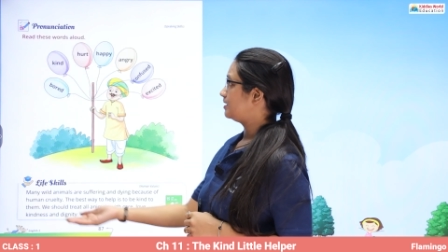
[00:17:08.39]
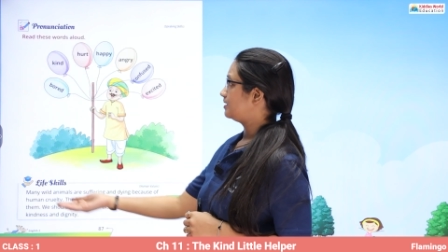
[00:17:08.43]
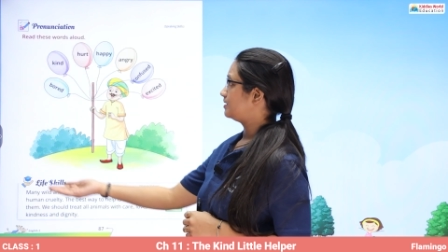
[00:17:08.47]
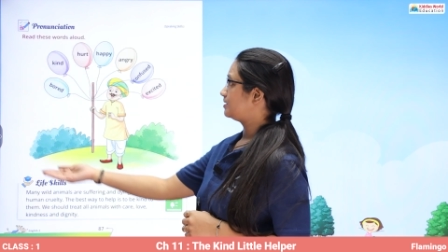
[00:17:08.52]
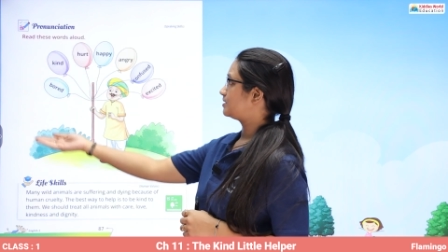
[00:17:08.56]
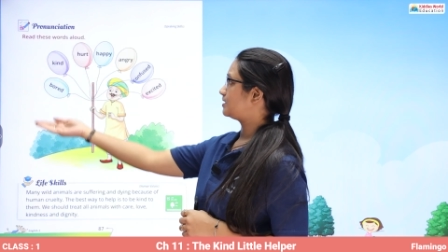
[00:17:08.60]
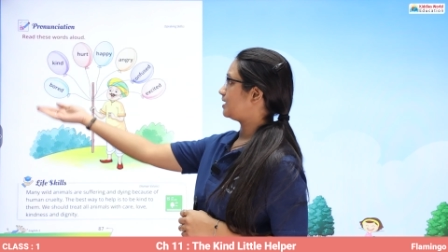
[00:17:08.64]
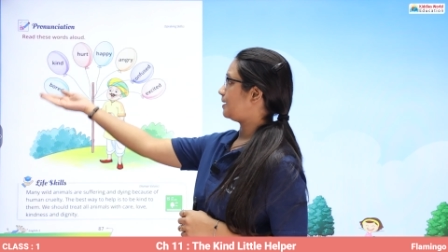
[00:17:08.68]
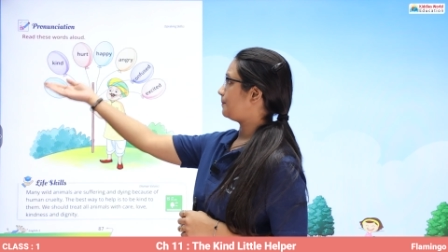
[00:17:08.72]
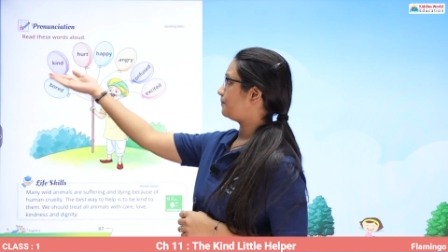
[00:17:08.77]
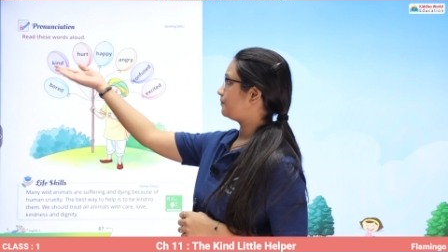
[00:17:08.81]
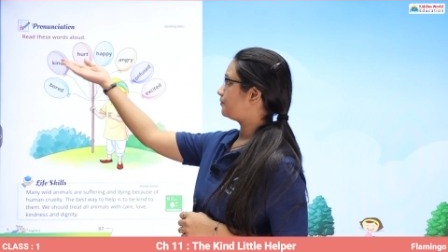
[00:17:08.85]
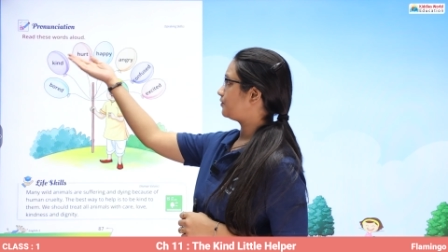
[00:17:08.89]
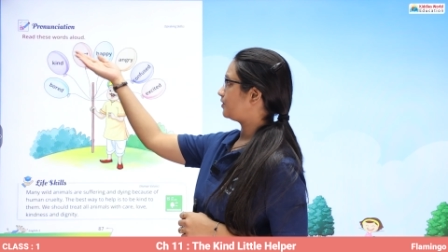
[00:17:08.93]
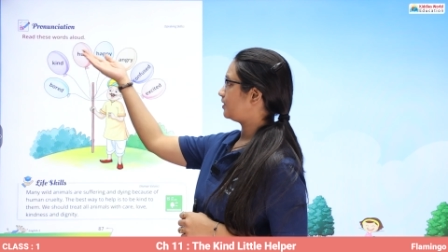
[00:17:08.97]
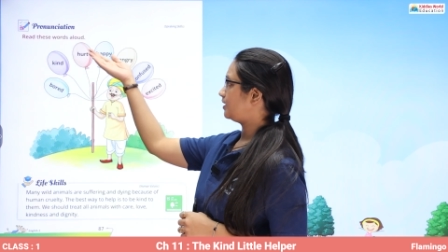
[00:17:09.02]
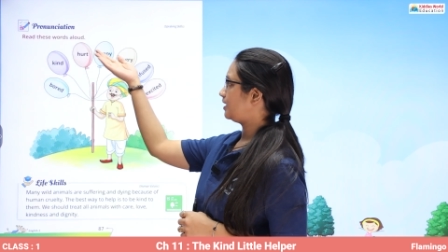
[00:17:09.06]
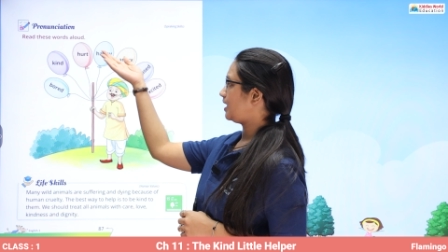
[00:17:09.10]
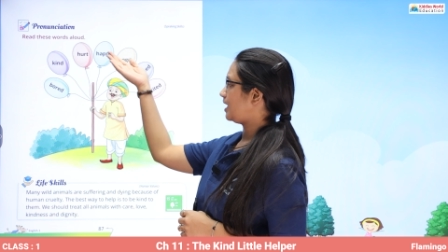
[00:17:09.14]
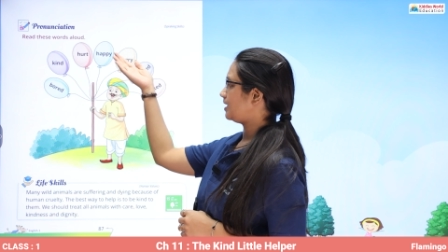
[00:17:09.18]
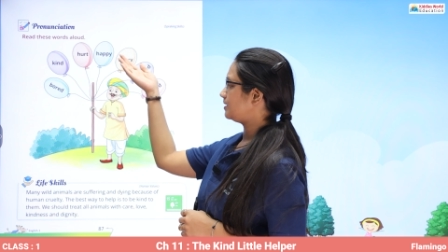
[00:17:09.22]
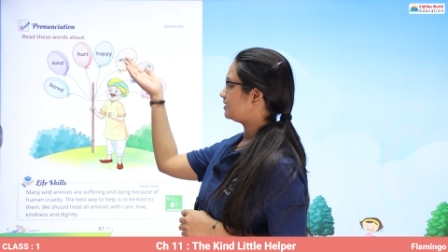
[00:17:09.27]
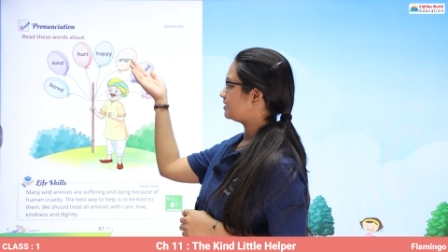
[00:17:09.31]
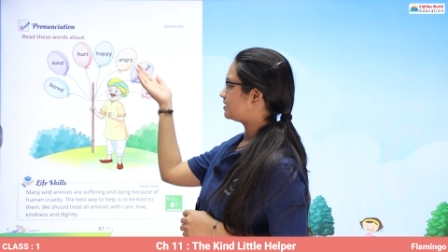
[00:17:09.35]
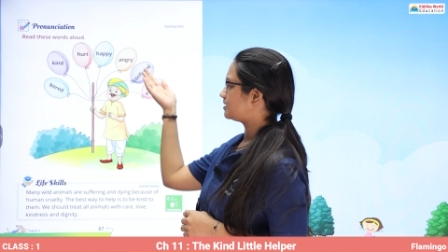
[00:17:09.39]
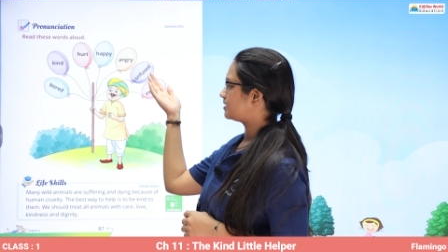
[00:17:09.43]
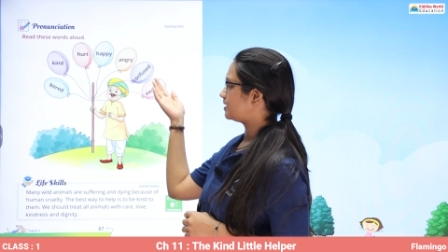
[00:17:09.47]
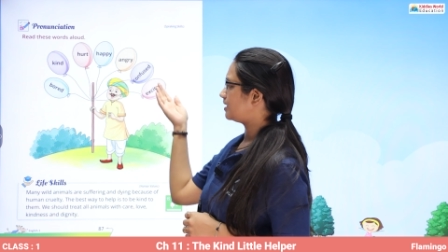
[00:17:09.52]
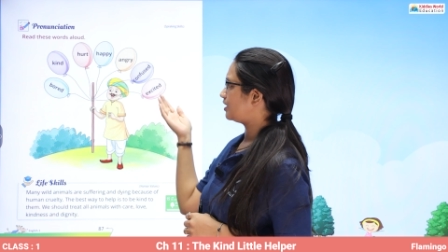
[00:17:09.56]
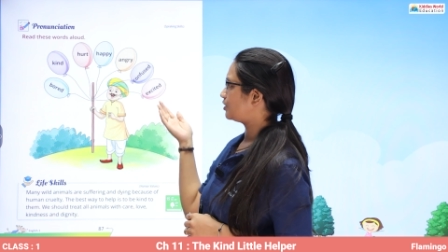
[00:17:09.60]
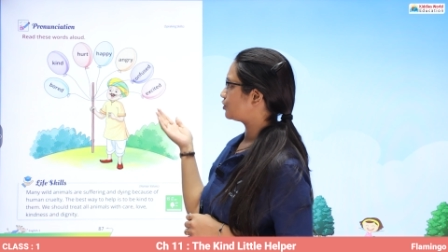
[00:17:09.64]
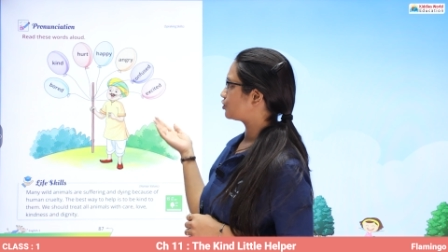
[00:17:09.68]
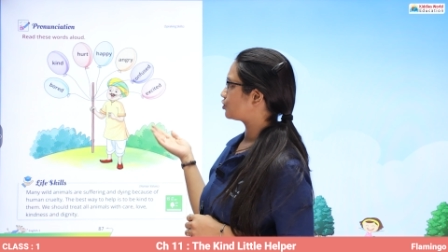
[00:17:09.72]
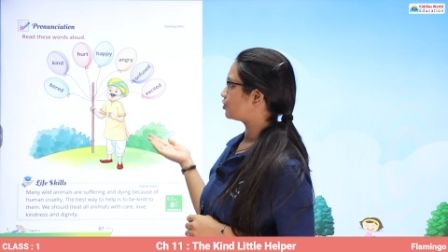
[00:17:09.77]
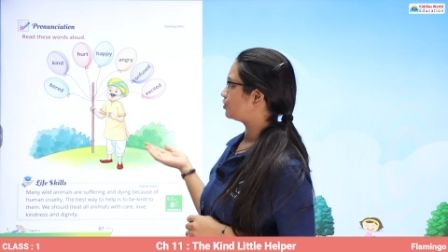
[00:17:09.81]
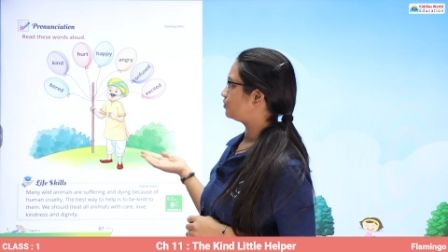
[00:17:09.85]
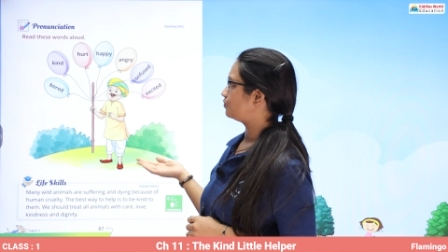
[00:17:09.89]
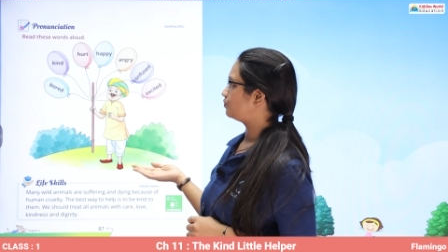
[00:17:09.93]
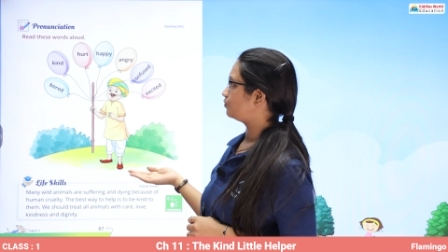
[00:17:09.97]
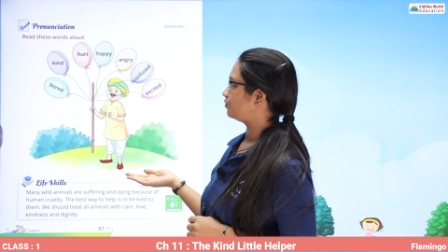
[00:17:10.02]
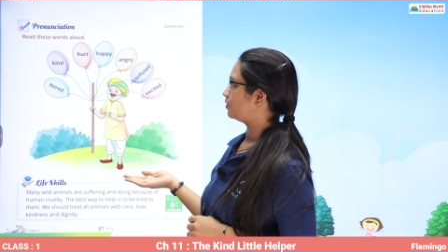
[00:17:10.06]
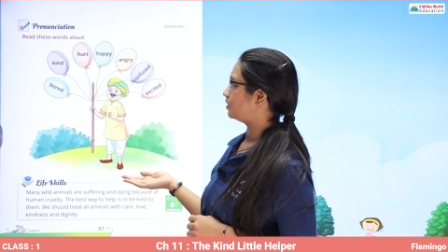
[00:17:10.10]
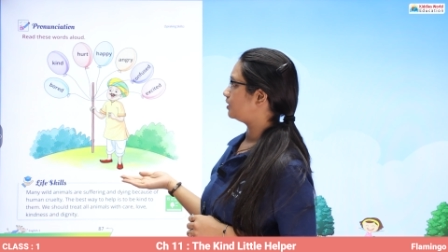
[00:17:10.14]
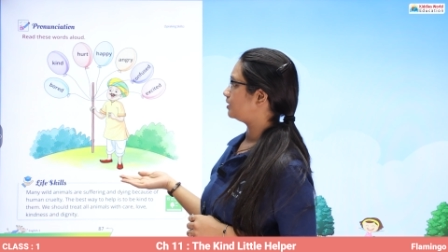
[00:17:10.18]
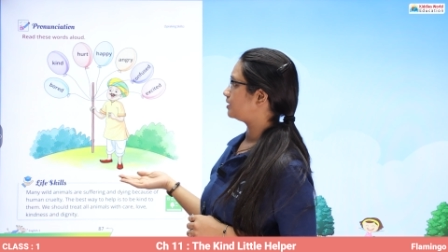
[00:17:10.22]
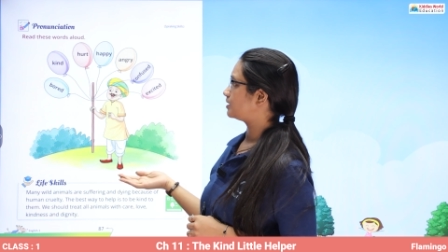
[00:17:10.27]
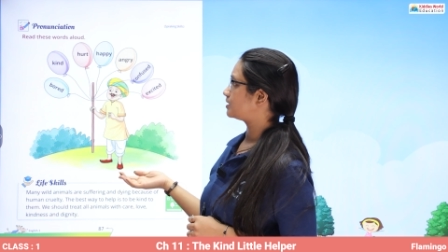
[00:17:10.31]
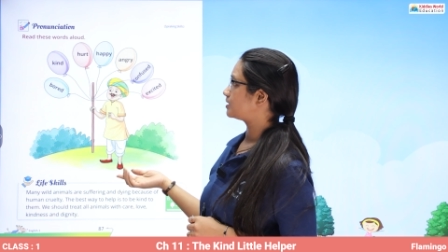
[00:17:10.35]
some pronunciation
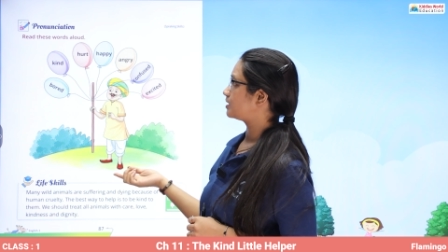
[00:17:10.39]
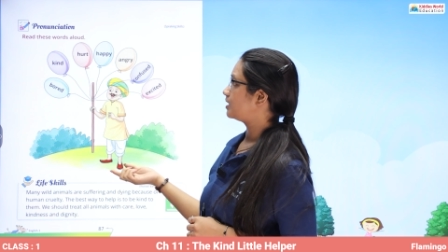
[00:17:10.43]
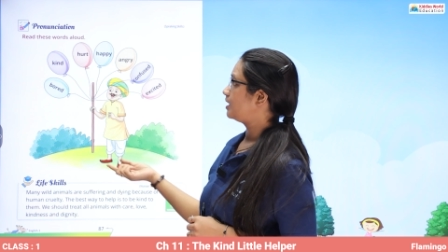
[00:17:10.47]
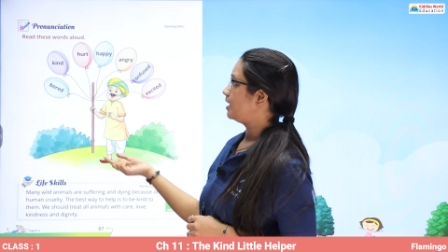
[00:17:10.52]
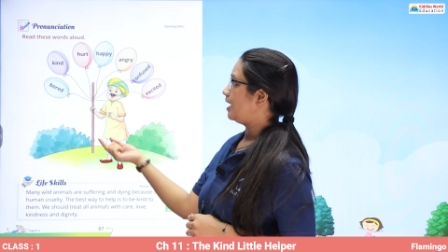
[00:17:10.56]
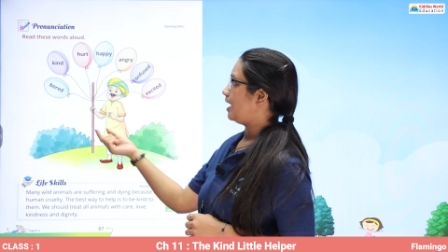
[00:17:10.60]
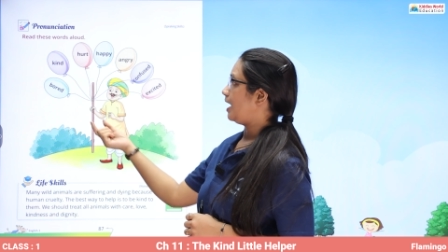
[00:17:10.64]
words